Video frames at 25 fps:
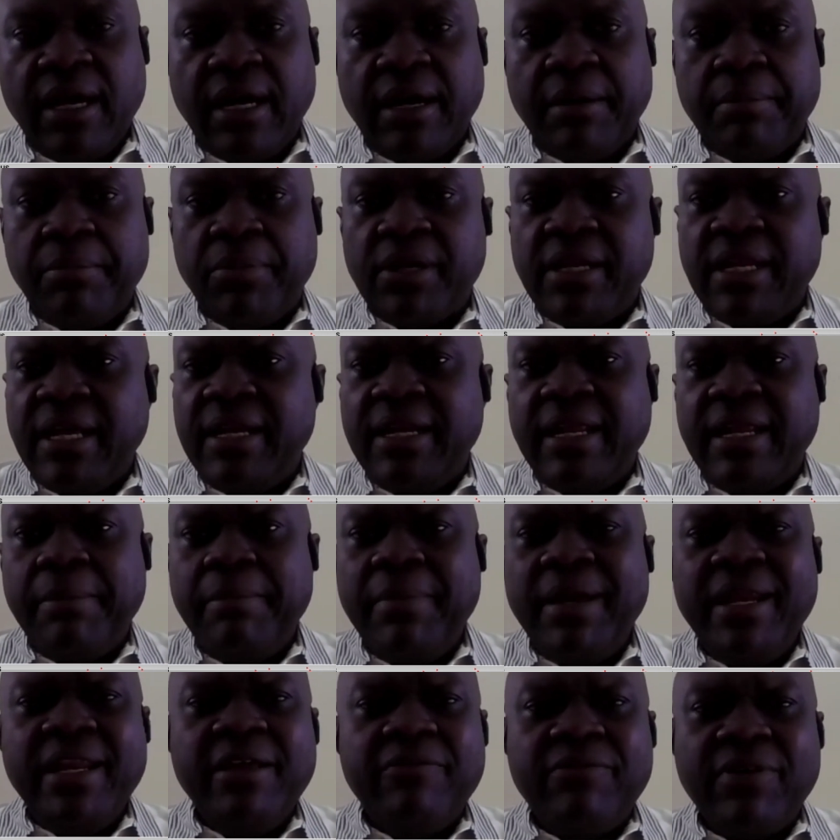but then there
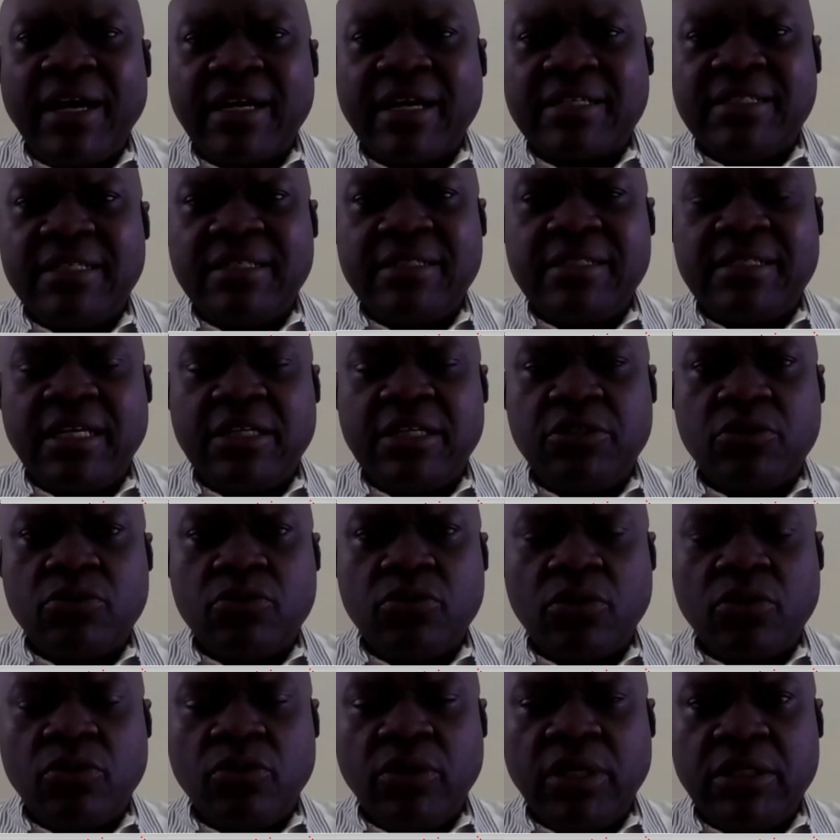are many vaccines that you
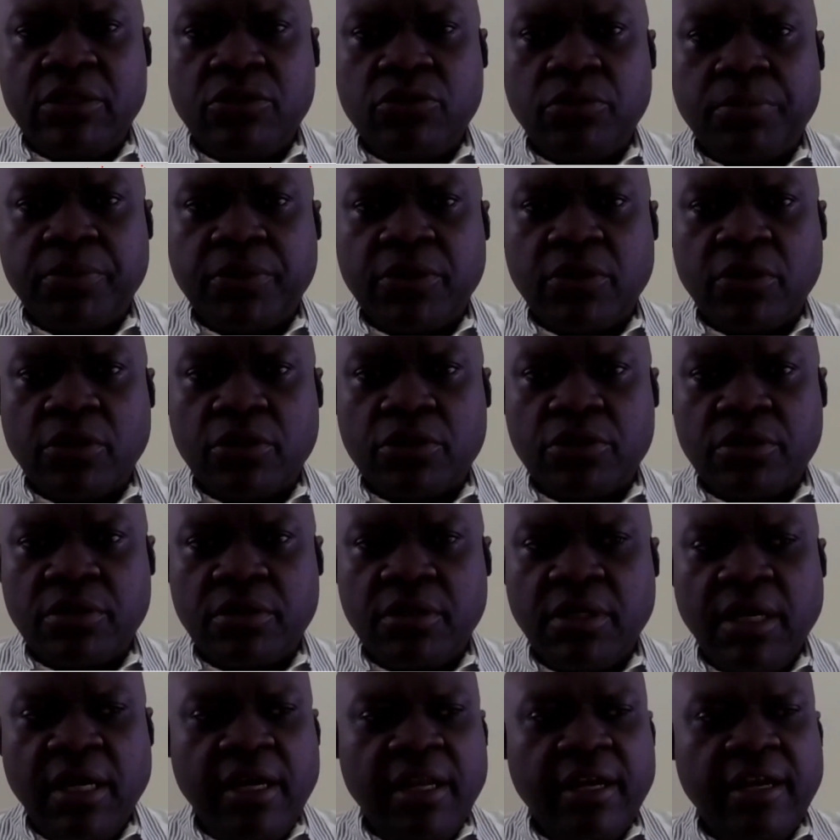could go into production.
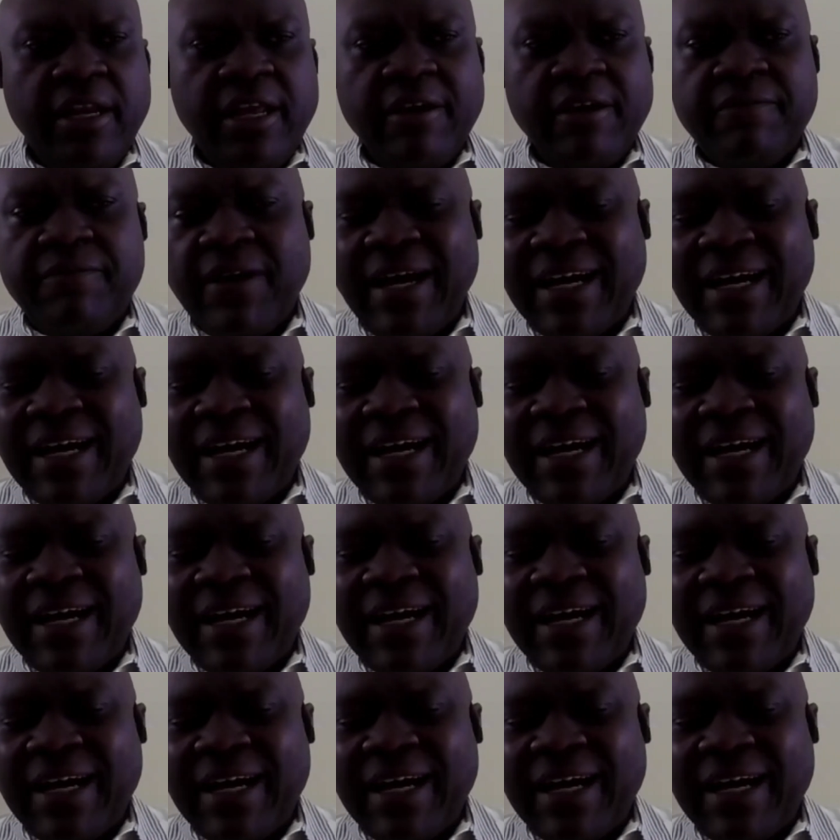There are